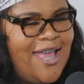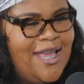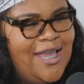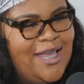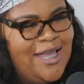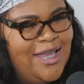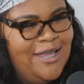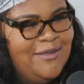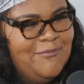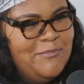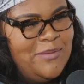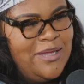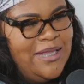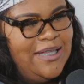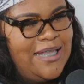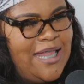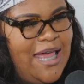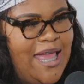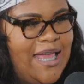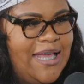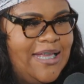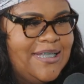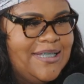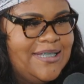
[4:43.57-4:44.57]
give me
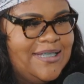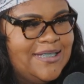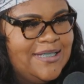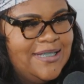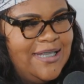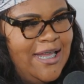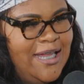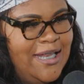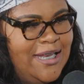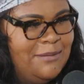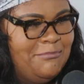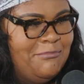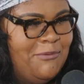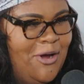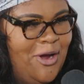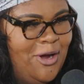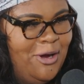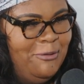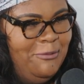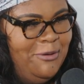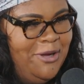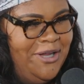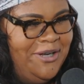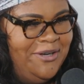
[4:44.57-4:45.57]
like skinny
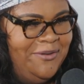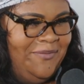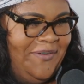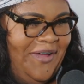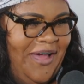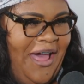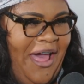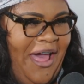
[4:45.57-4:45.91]
margarita vibe.